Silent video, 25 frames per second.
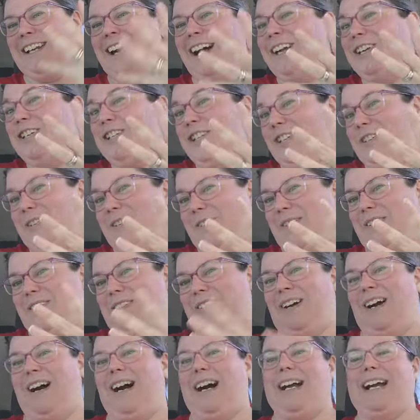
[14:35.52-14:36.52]
not too
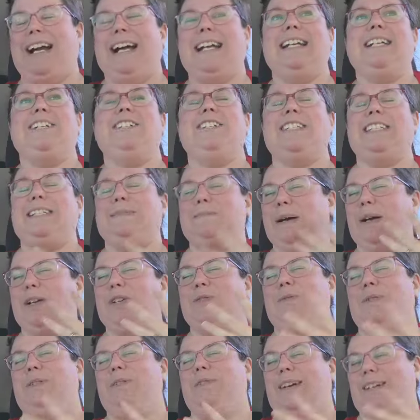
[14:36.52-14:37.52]
strong and it just
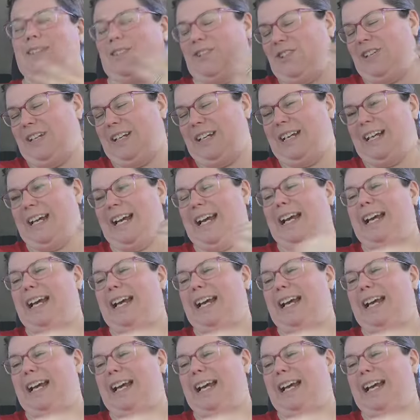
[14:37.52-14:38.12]
smells refreshing.